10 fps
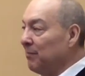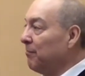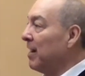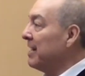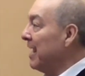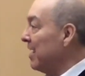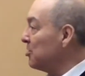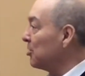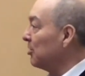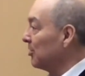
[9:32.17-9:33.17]
a
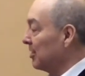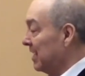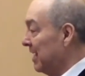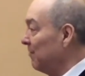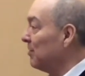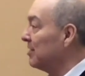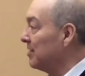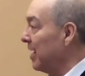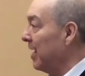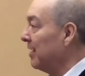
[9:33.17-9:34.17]
financial give
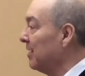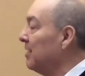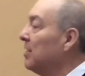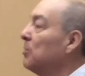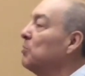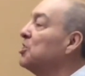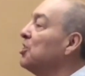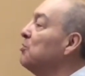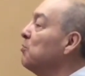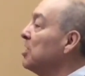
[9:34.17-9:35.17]
and take, which
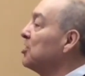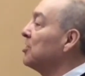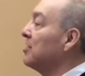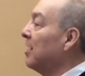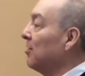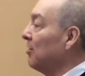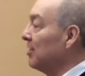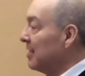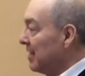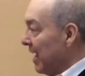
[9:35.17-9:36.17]
enriches not
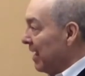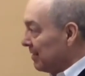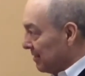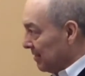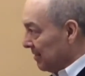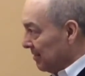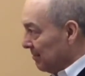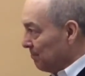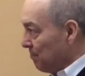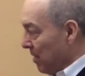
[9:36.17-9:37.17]
only that
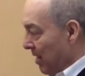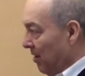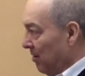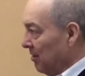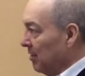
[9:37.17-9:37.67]
pair,